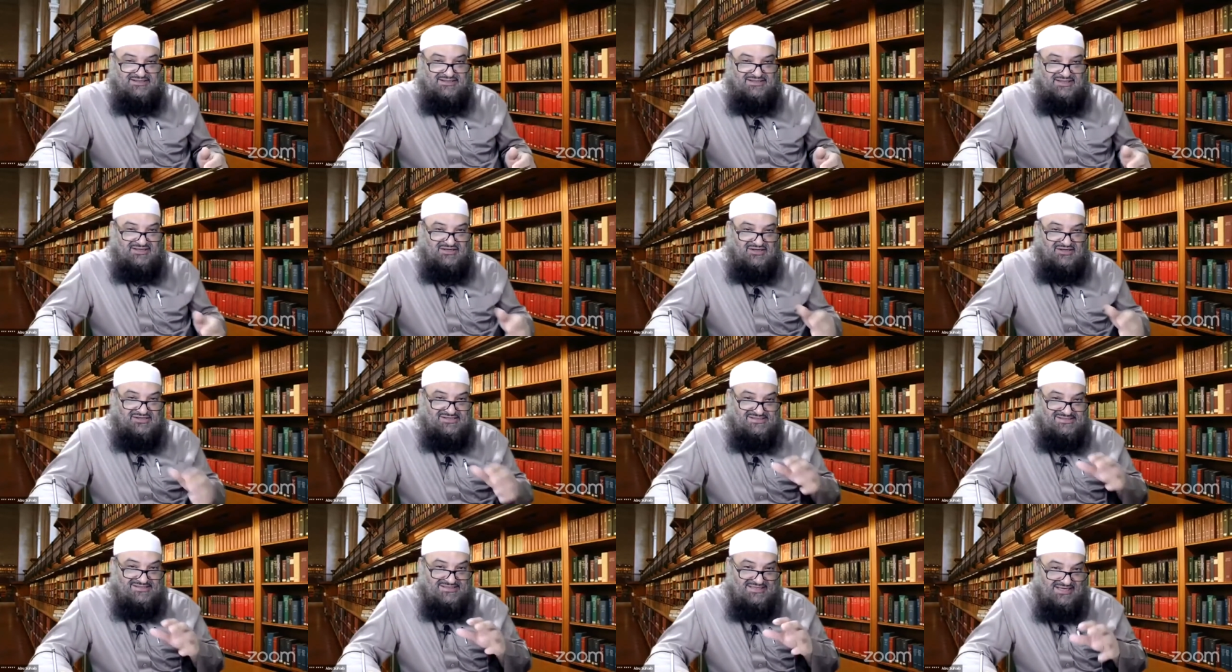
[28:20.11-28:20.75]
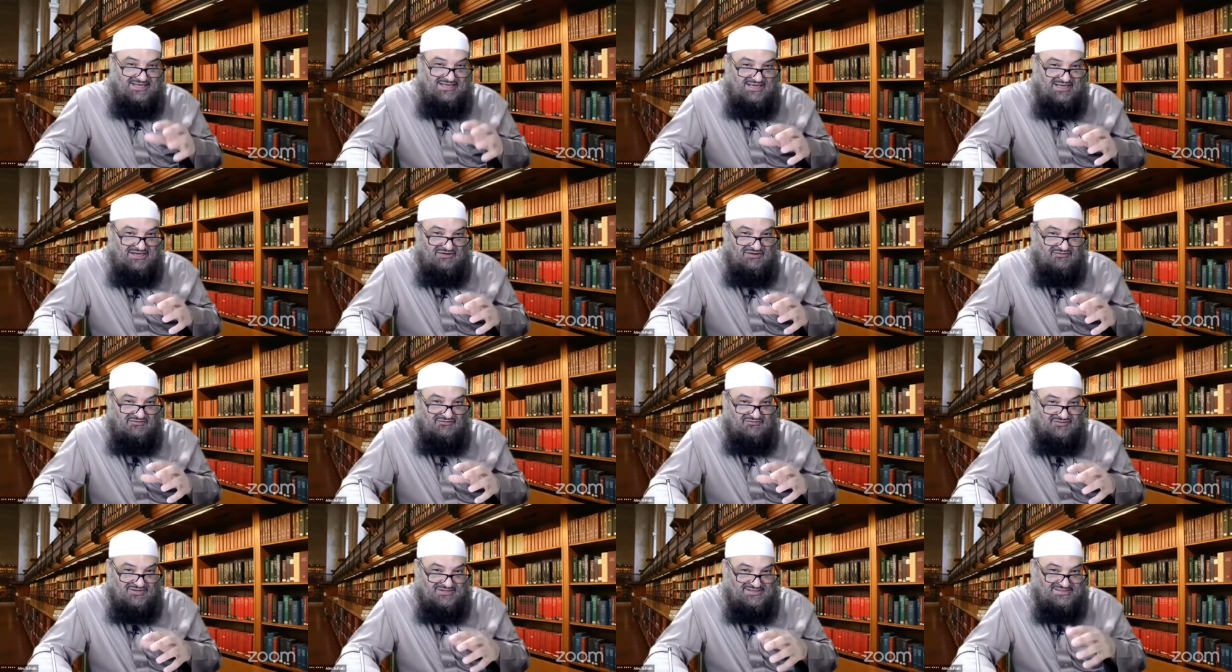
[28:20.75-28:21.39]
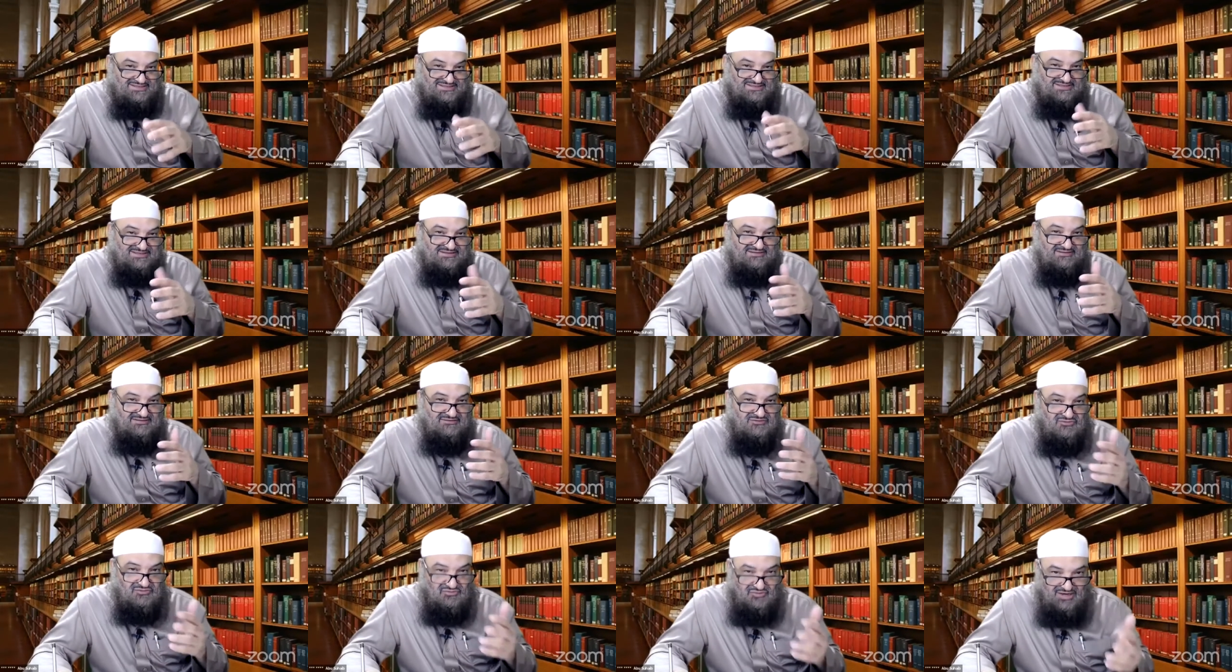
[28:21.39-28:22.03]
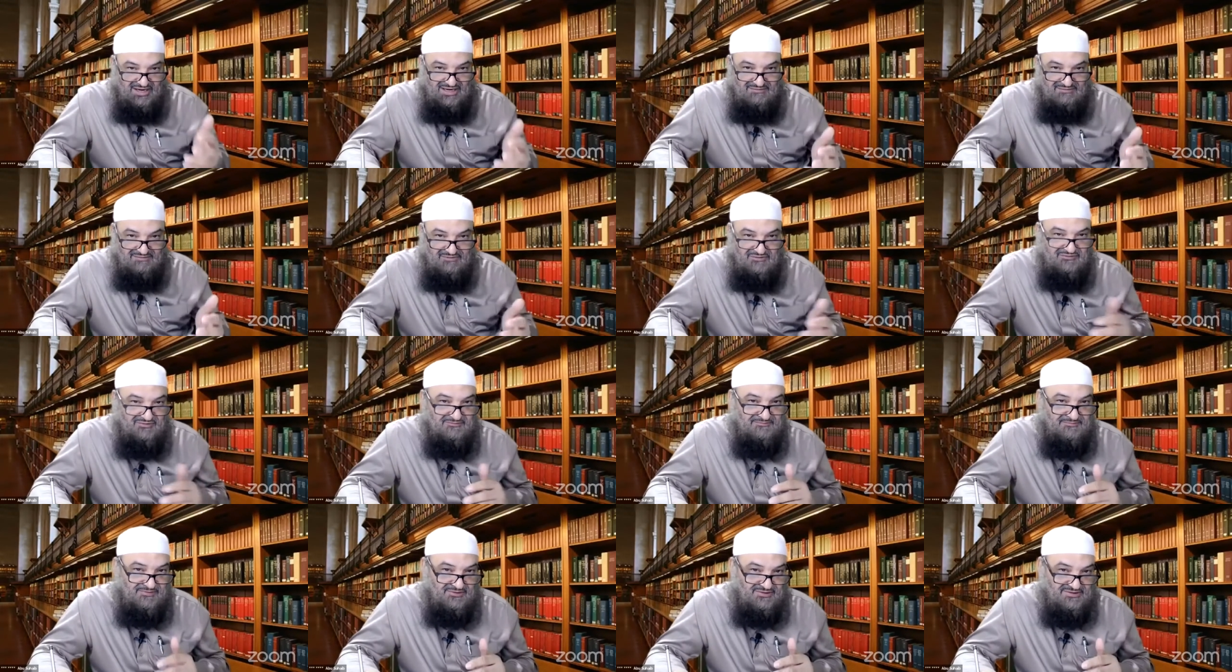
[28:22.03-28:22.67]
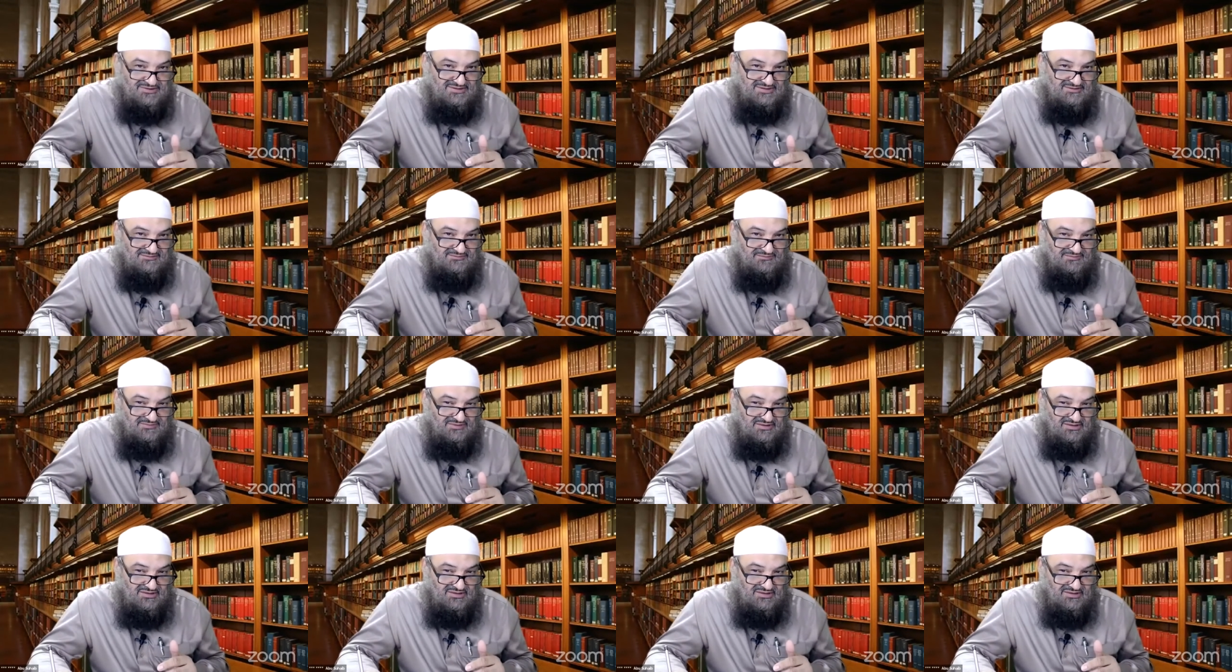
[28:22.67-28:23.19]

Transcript: the concealing of this crime of a person,